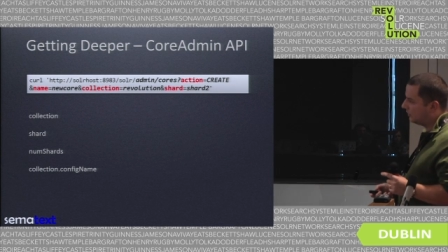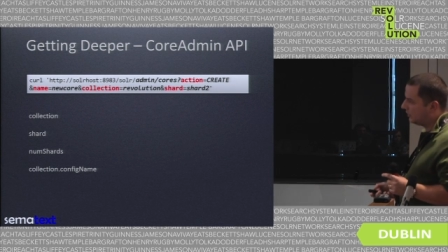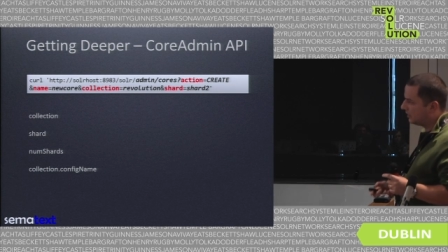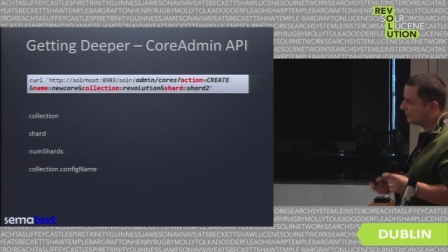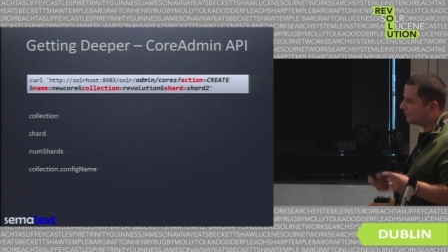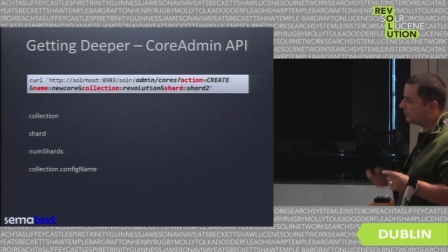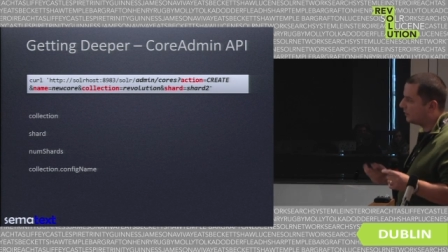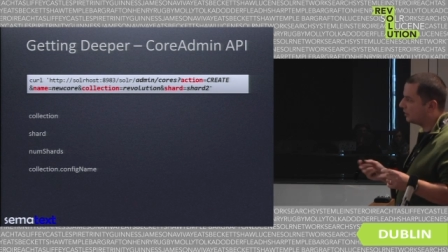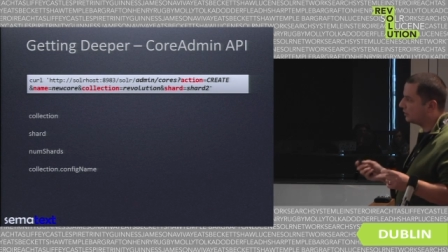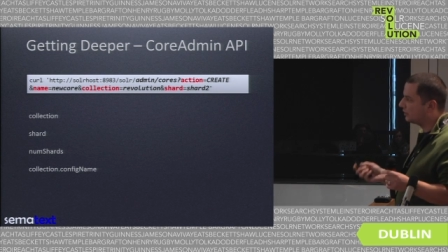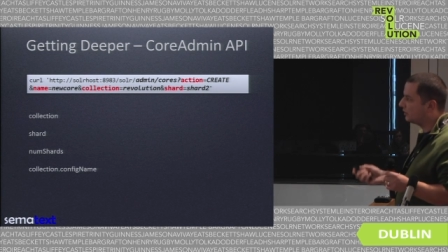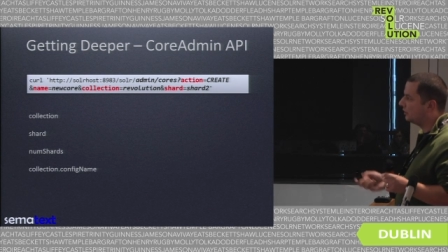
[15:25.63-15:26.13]

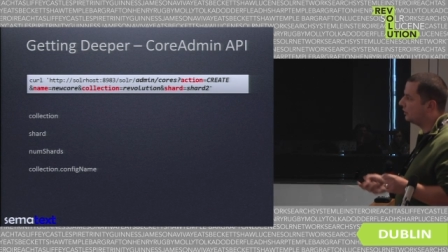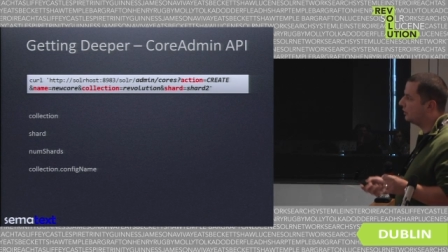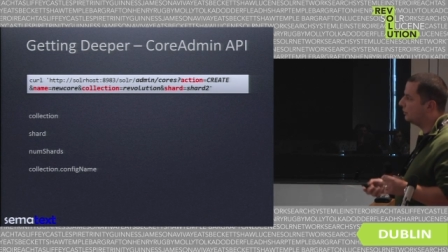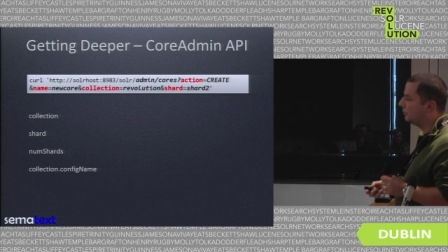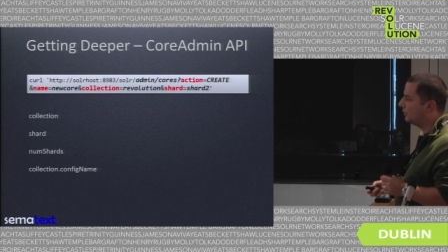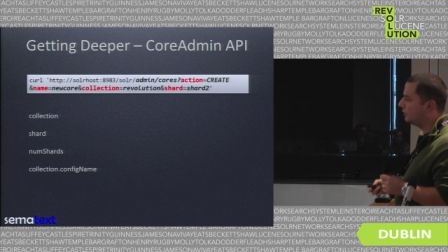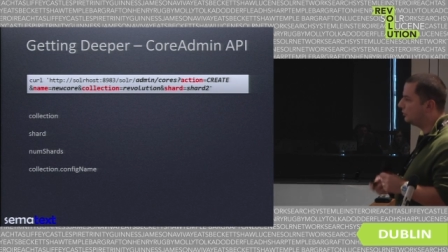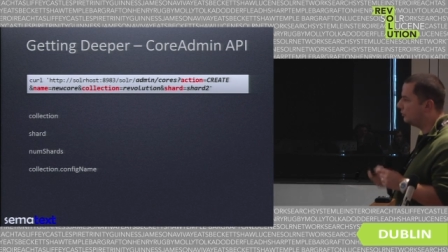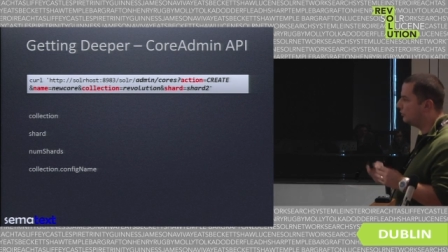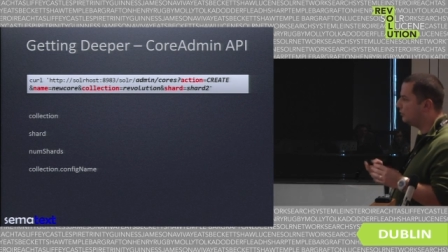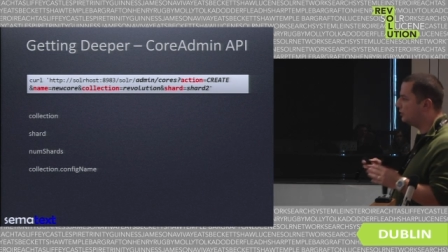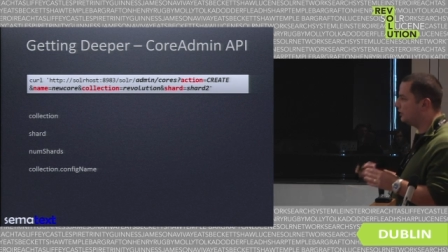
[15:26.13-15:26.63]
especially
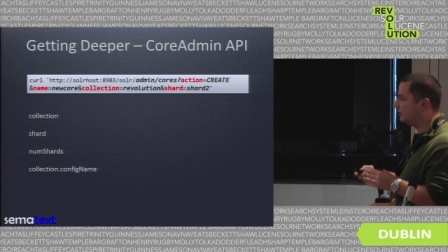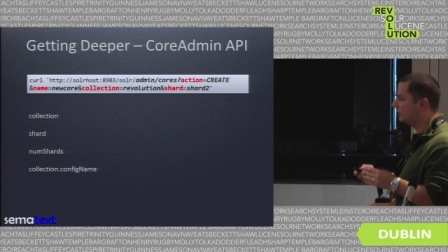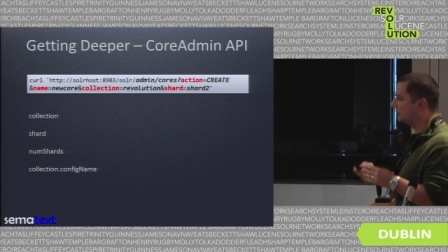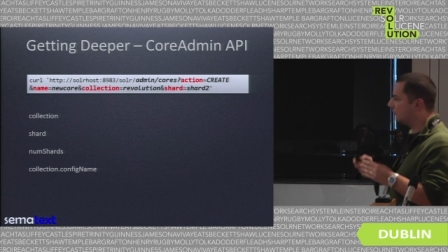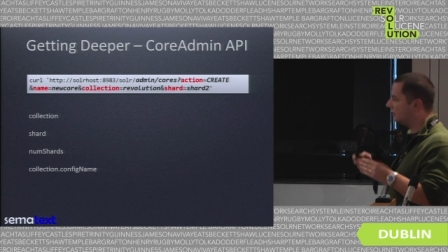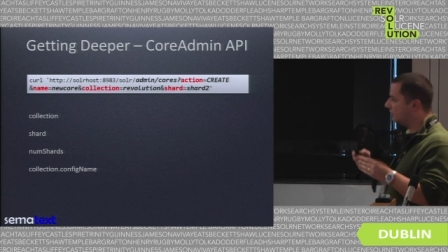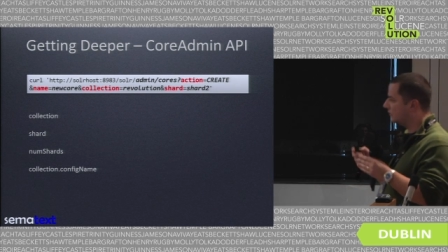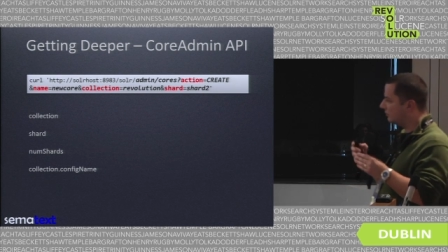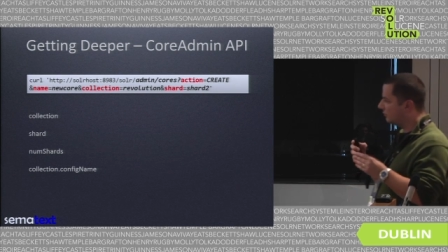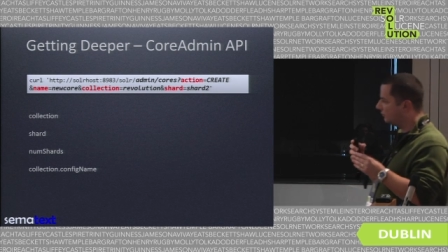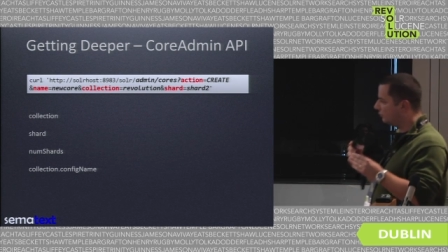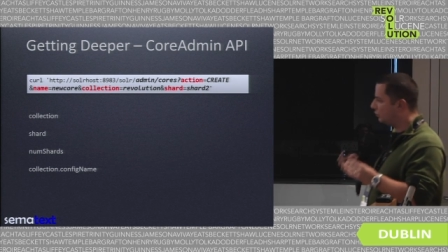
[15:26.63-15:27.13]
when you need
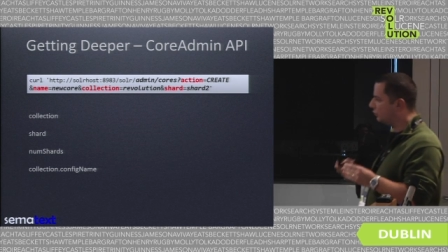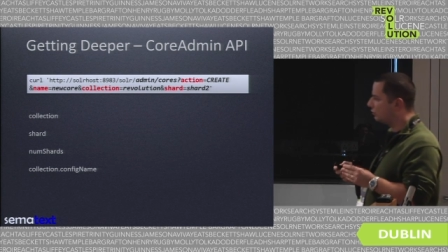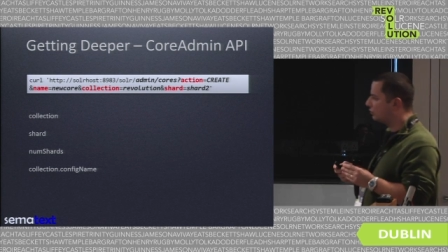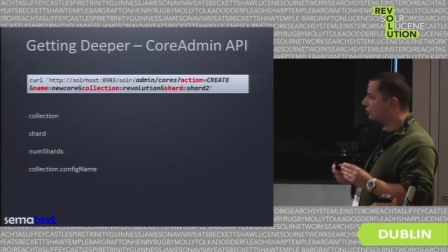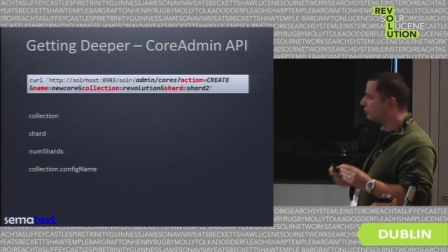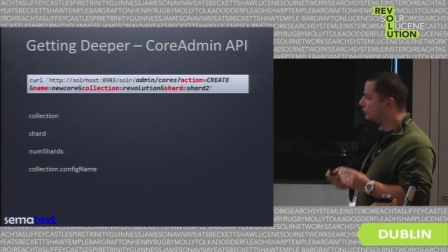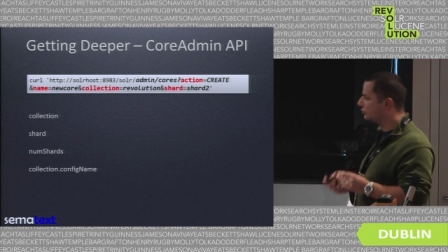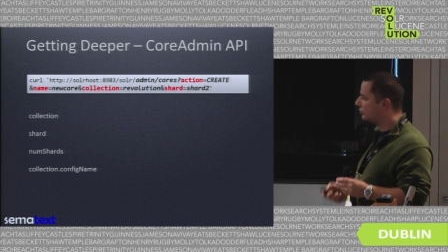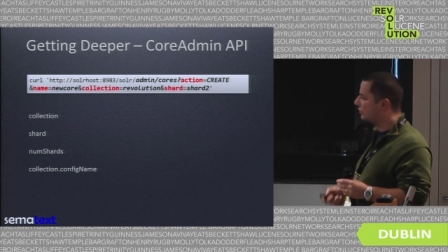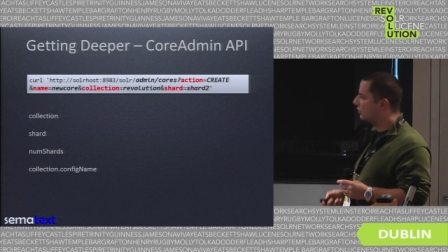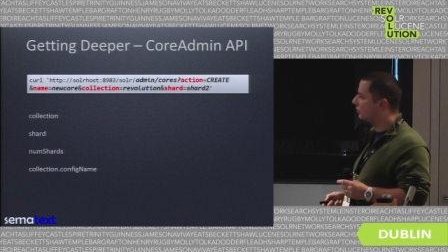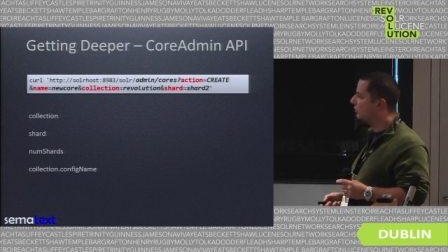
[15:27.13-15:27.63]
full
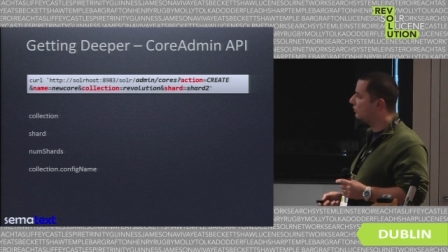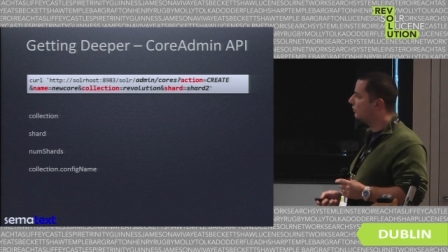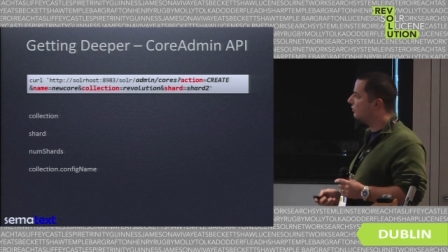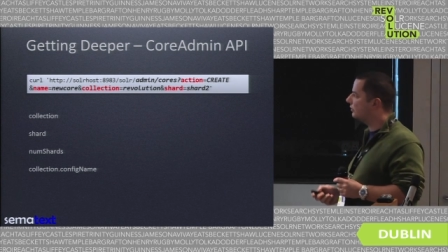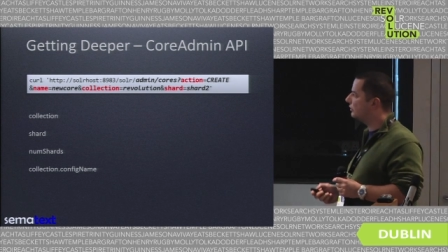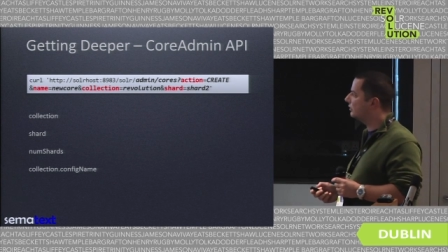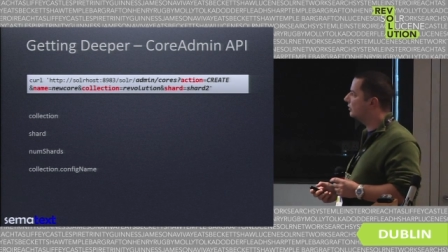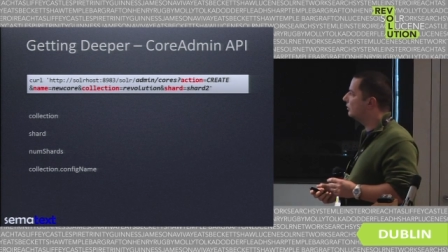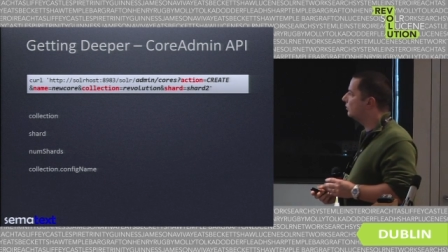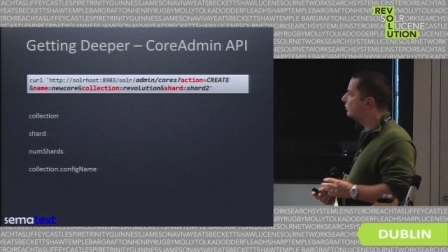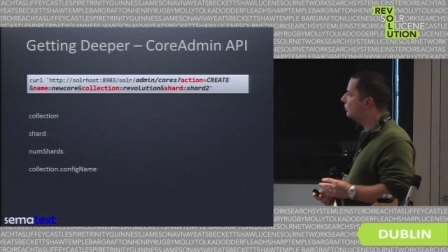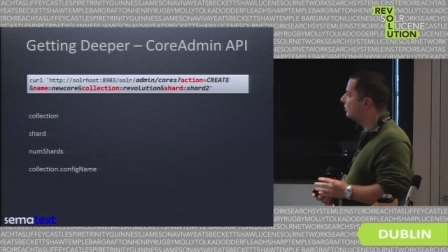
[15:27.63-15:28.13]
control
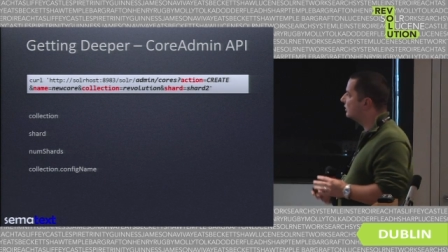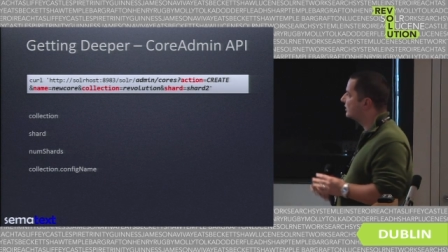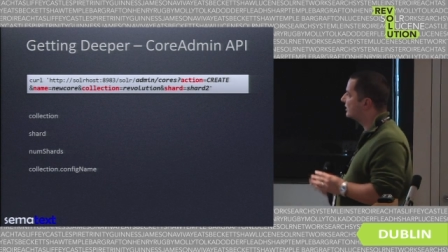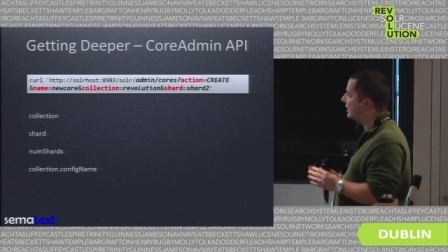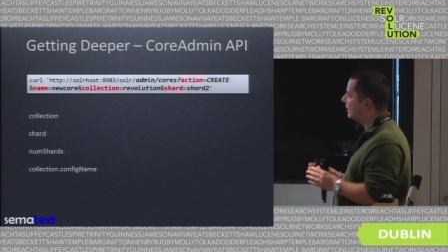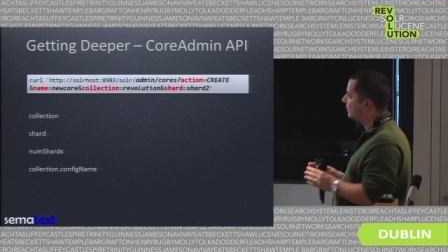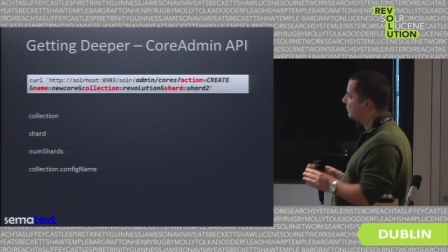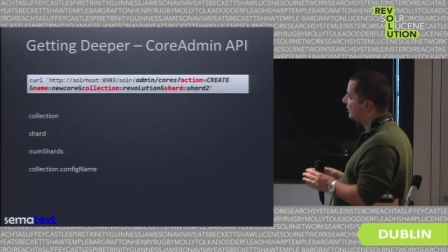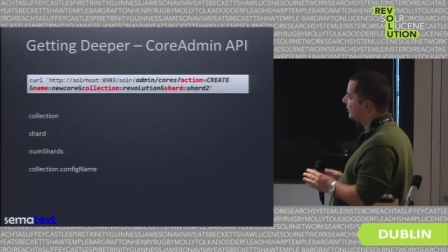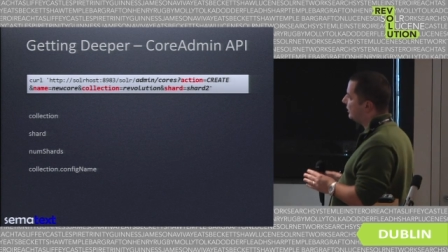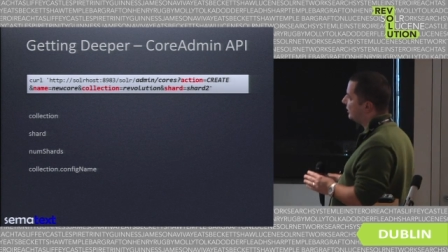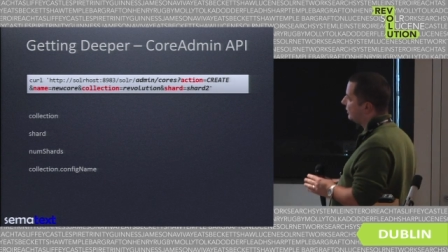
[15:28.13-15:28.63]
over what's
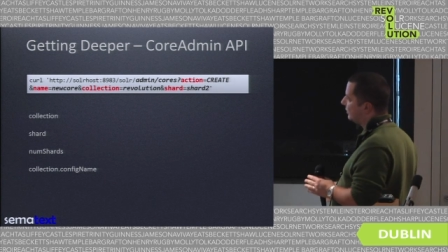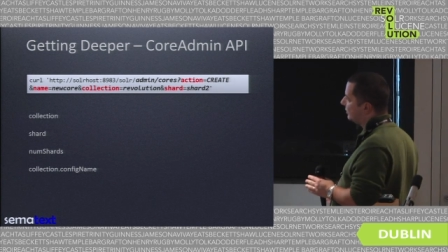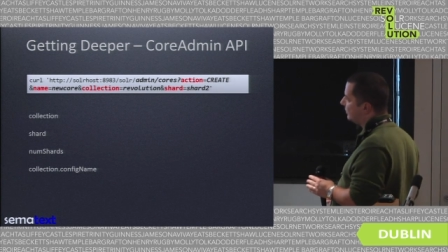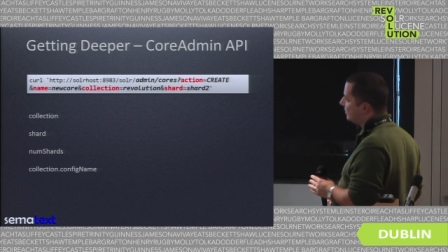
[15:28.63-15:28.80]
happening.